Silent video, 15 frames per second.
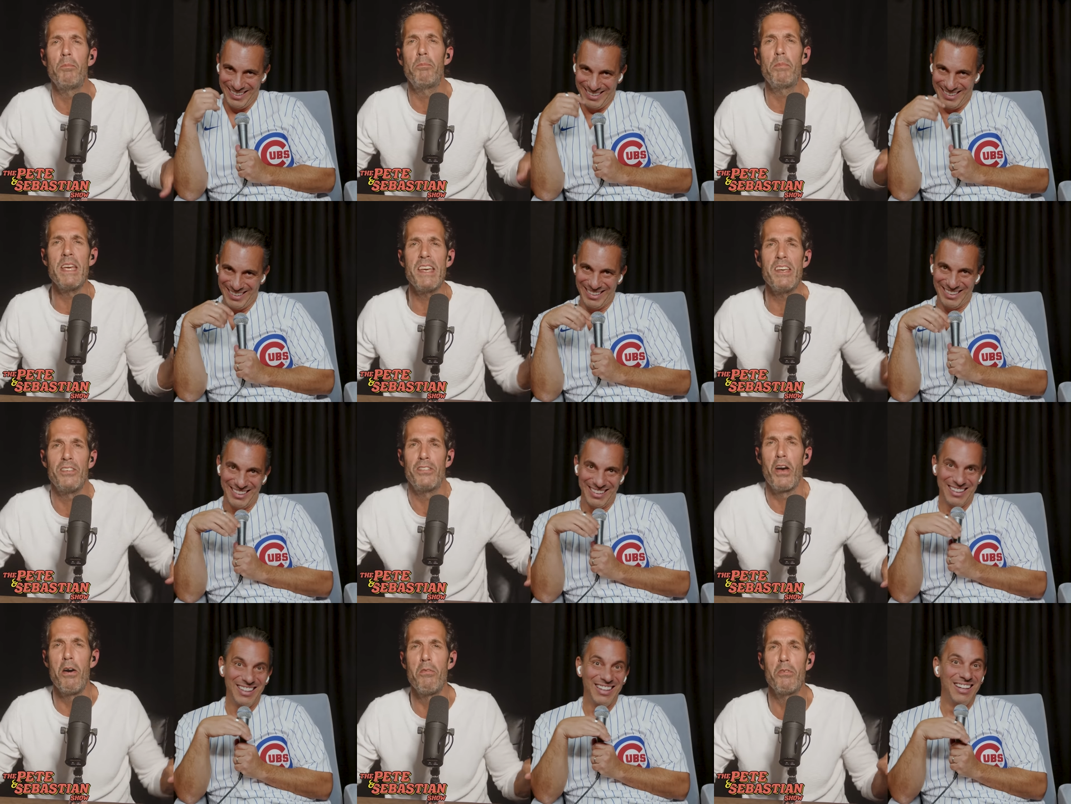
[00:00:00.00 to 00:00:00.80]
Speaker 1: of
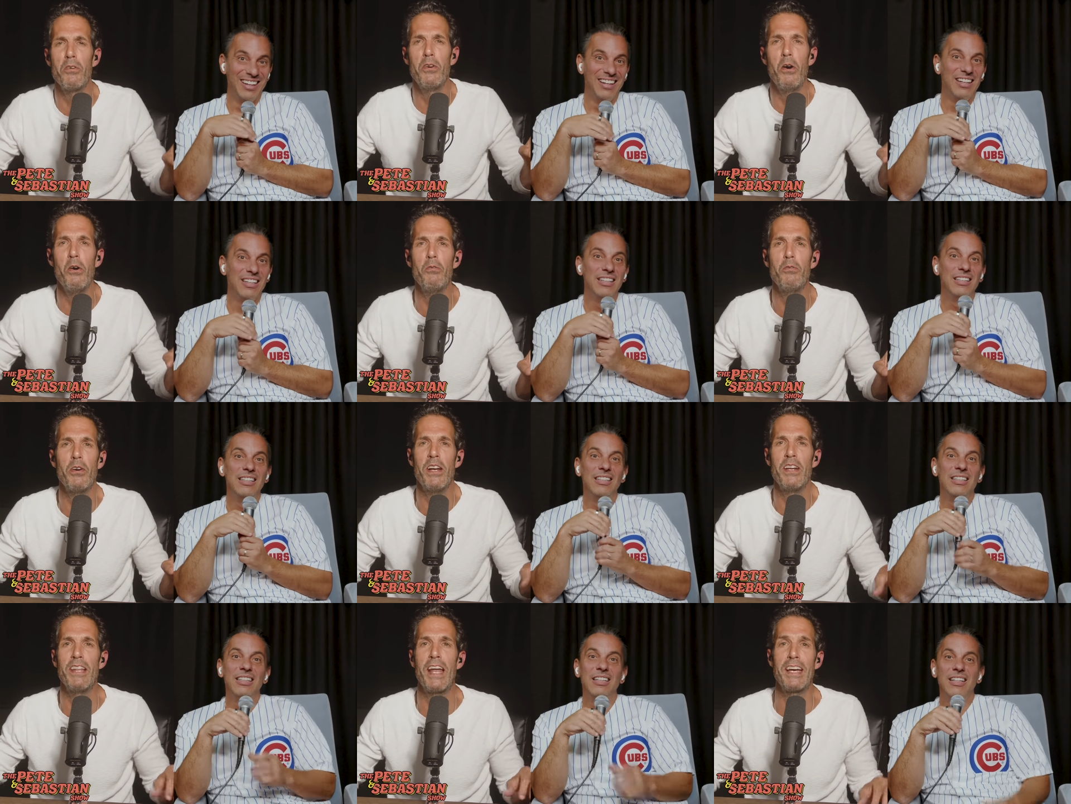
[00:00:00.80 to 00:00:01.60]
bees hovering over
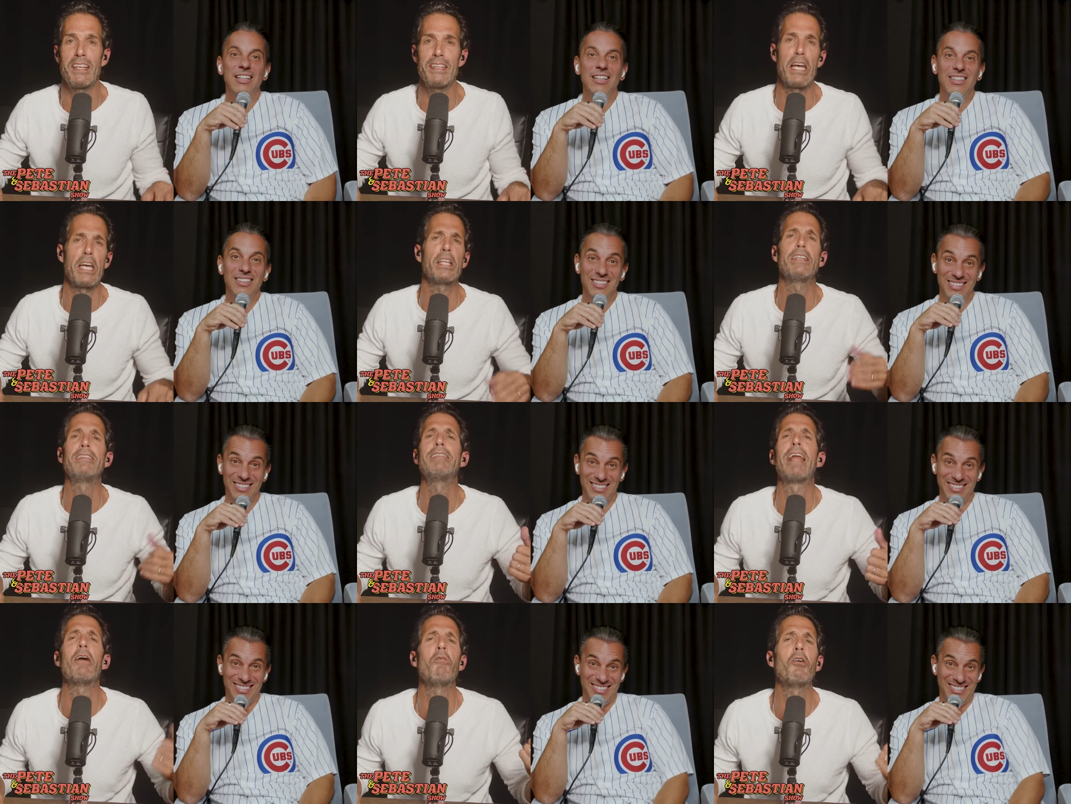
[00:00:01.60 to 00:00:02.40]
it, like like
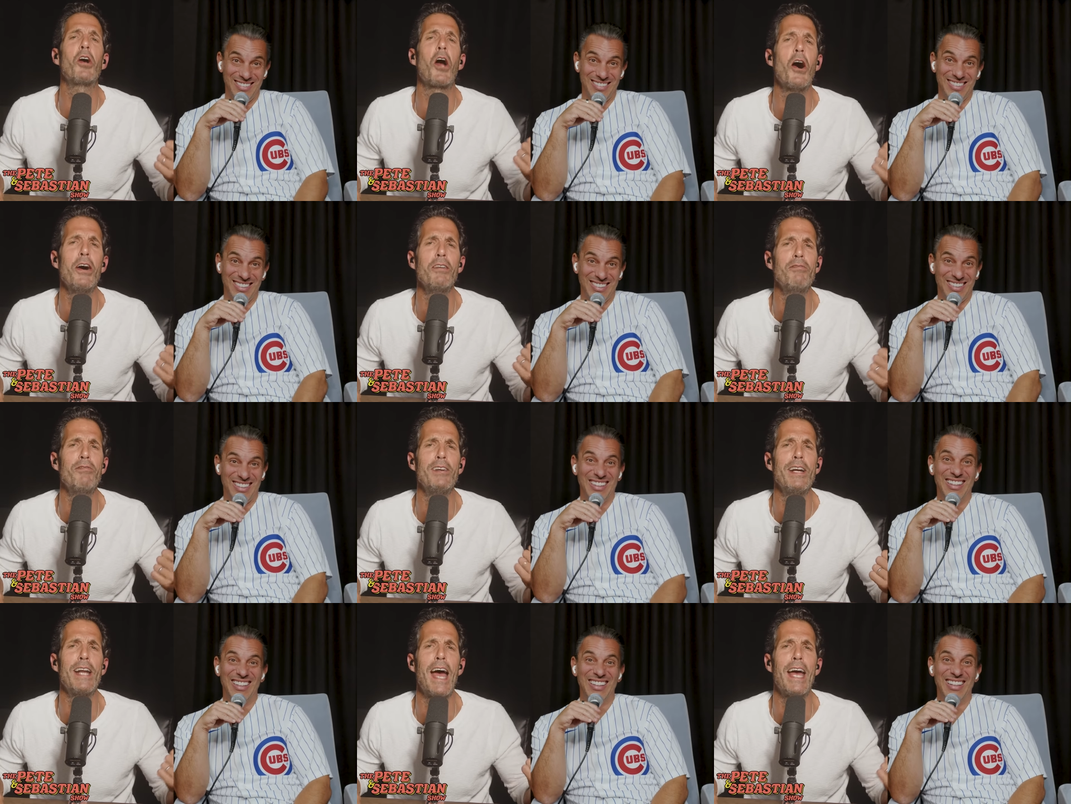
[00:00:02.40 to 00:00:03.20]
they were gone
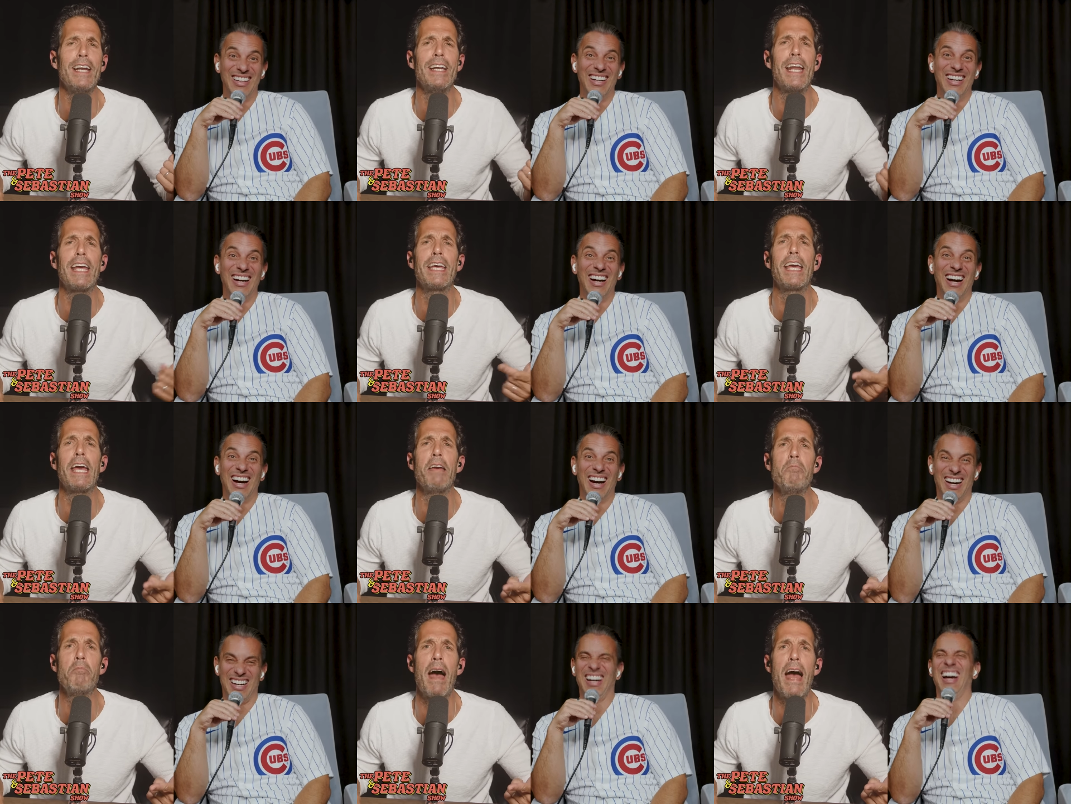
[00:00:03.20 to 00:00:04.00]
for the night, and they came